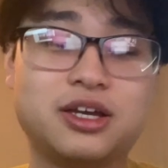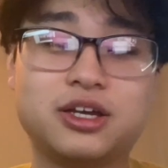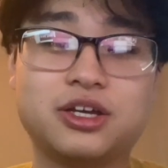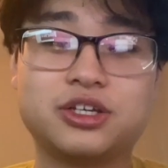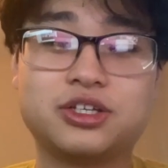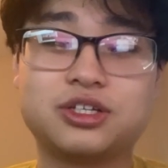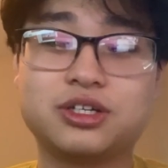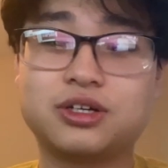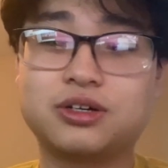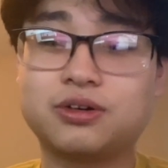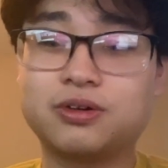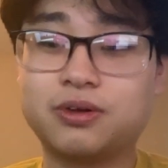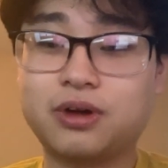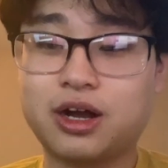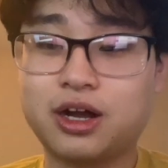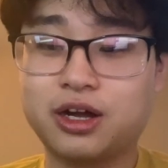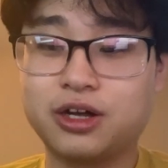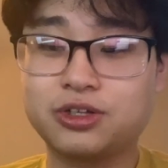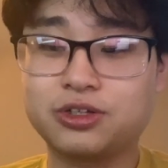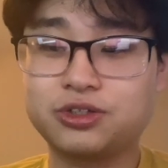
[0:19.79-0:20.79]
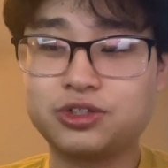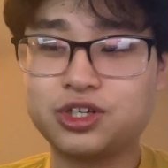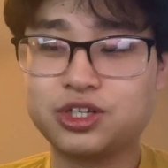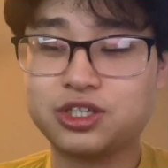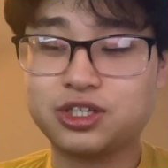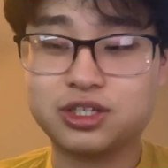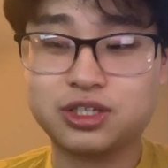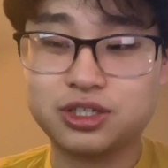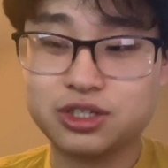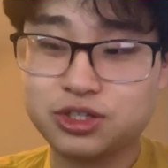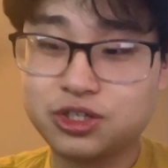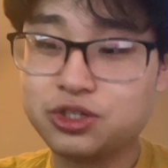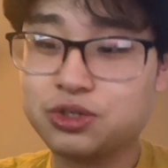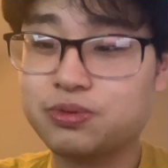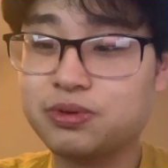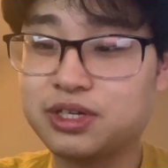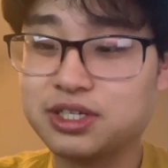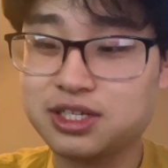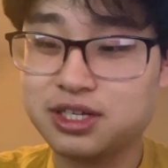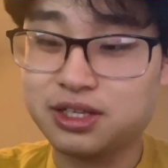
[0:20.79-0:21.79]
So just
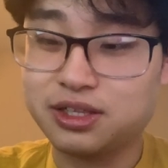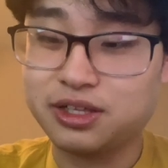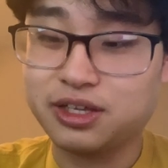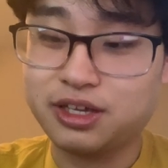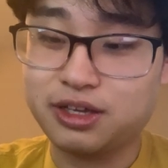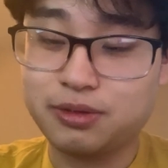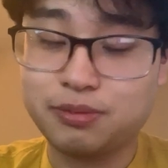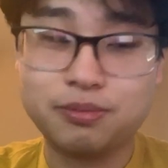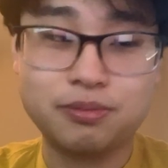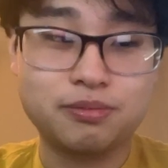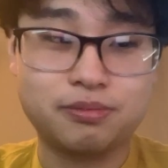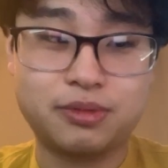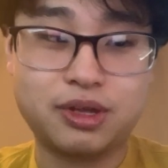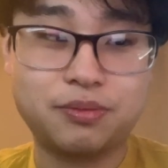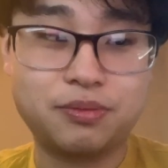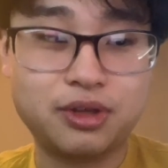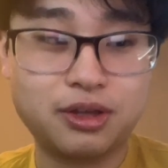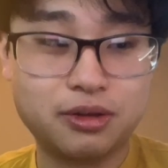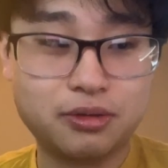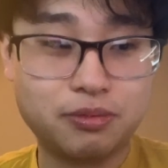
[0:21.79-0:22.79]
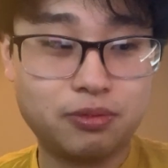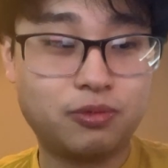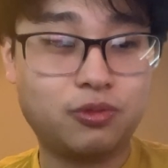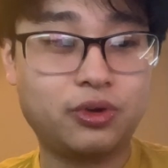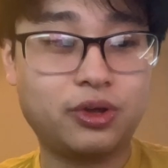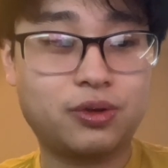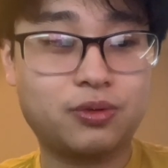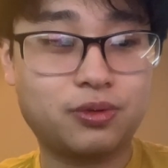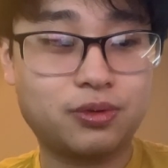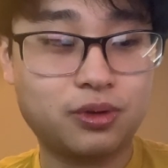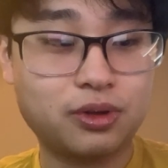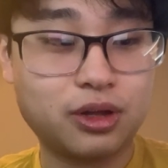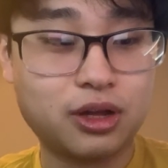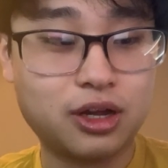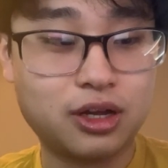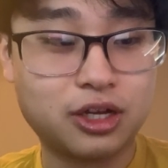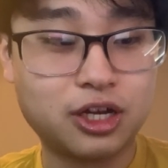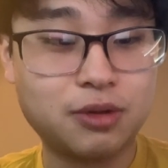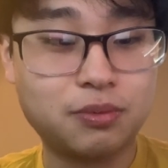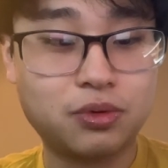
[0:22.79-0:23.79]
recently, maybe
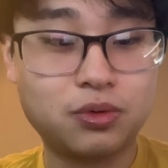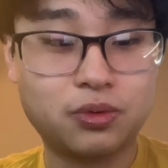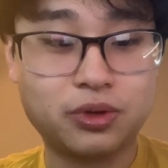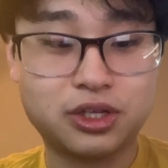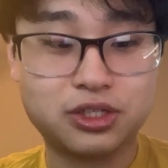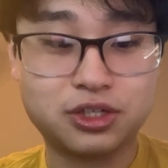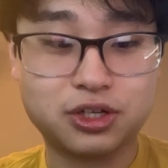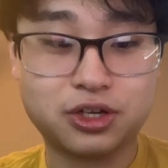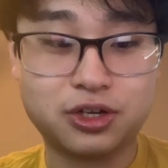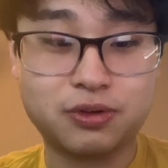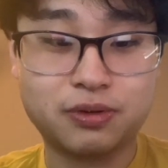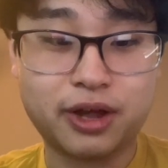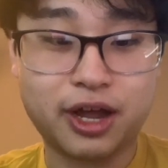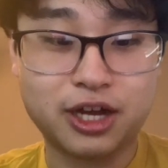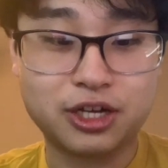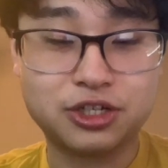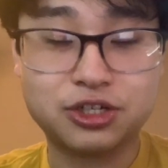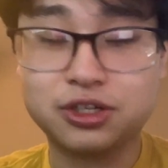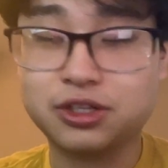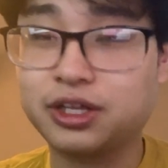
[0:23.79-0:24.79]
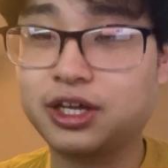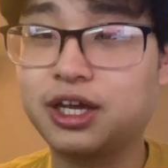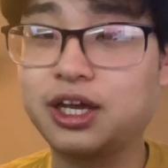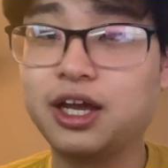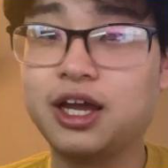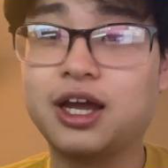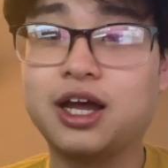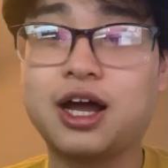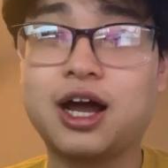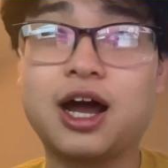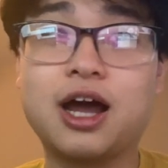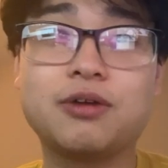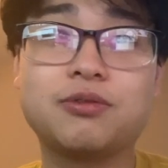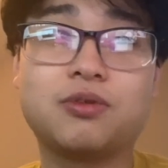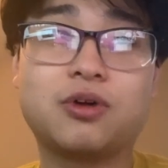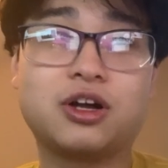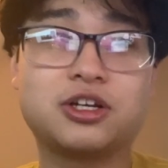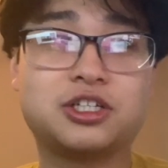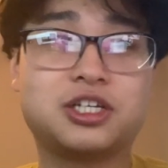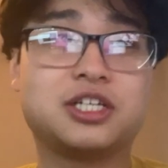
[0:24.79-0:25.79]
a couple weeks ago actually, I
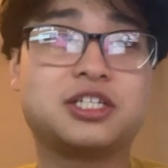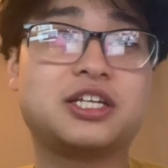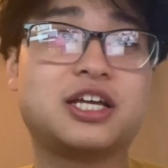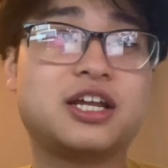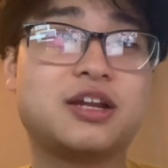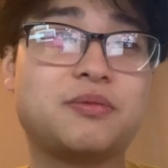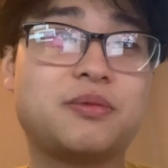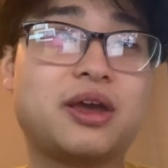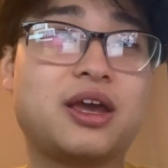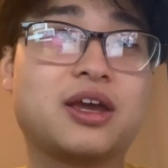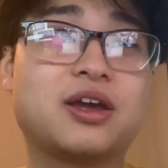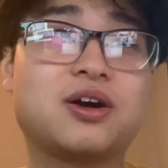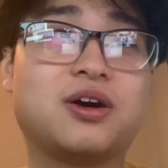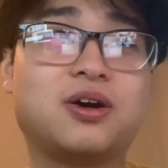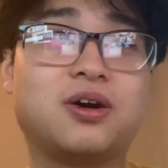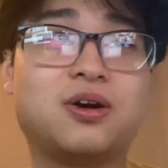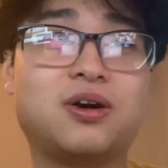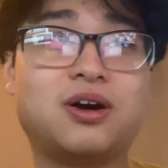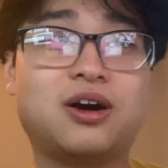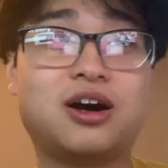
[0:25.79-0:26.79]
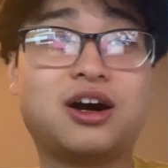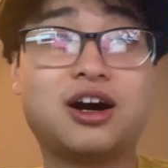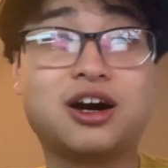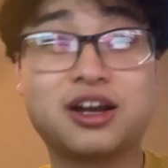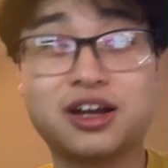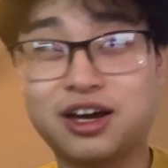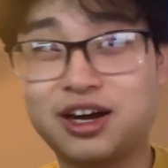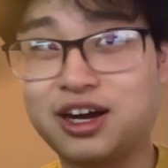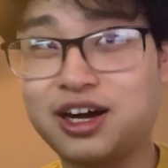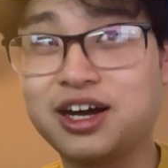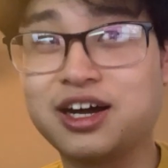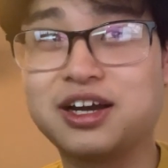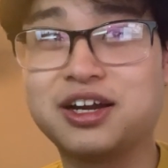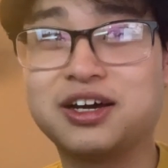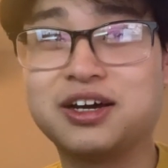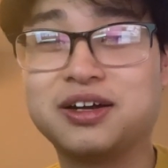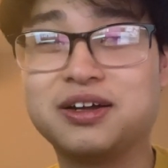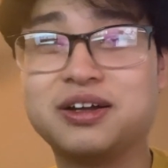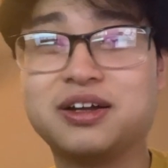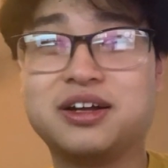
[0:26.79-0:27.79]
watched this anime called
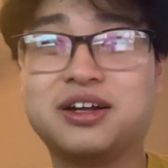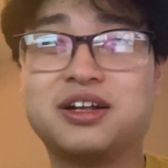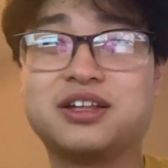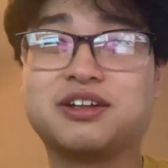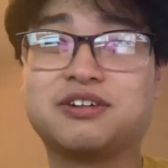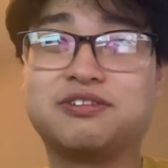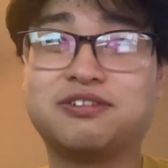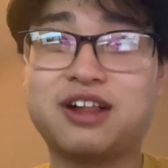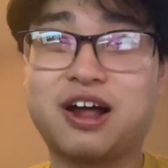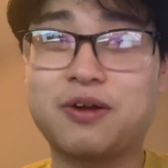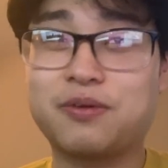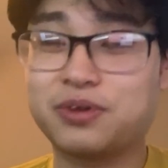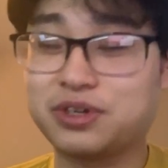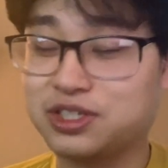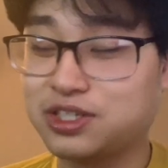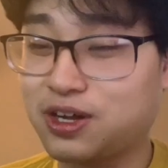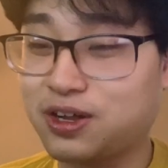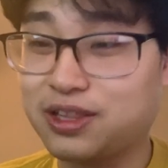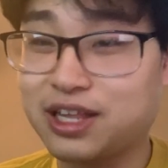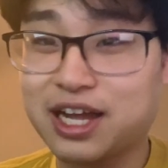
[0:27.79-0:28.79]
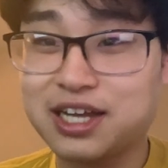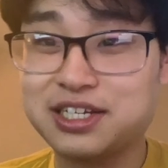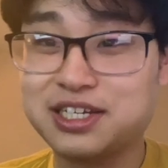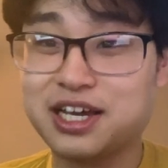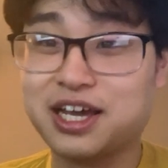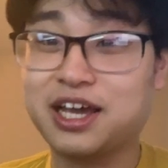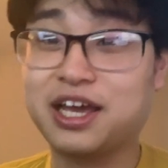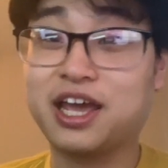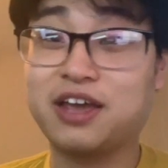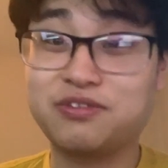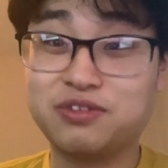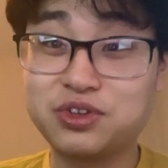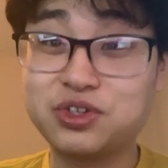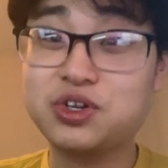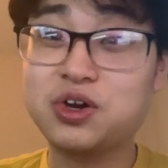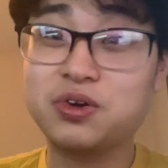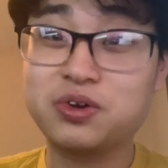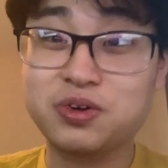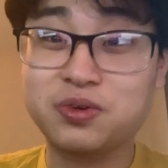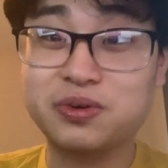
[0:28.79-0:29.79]
Anohana, The Flower We Saw That Day. If you
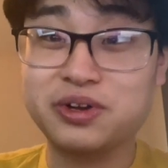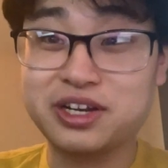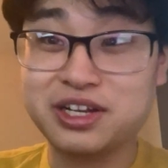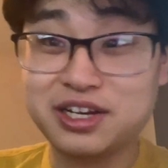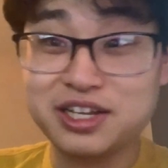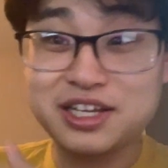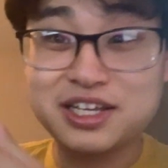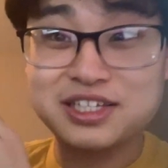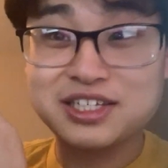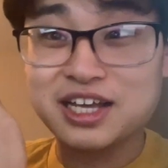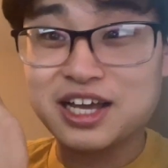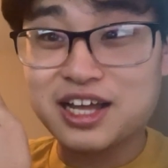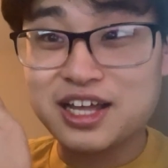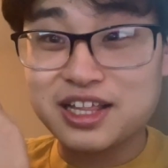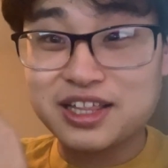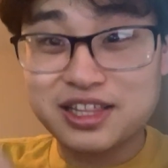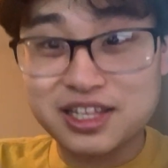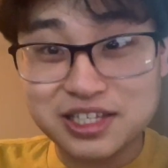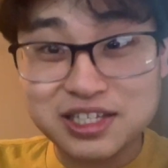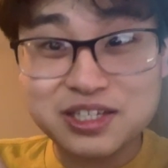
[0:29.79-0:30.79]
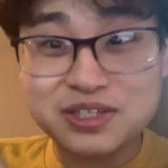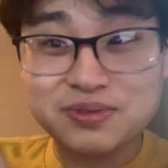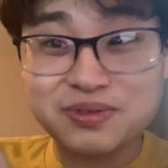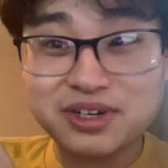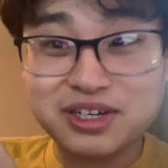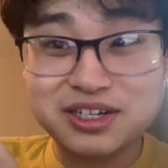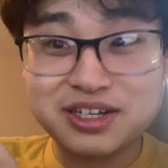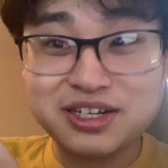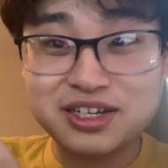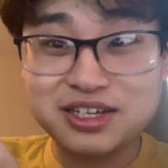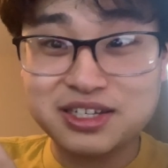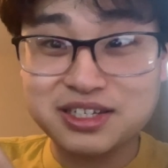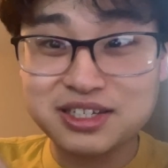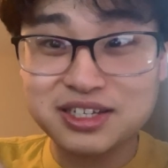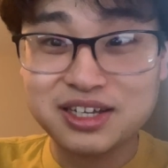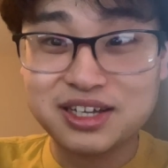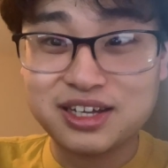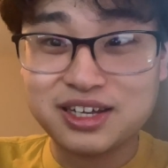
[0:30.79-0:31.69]
don't know what it is, this is what it is.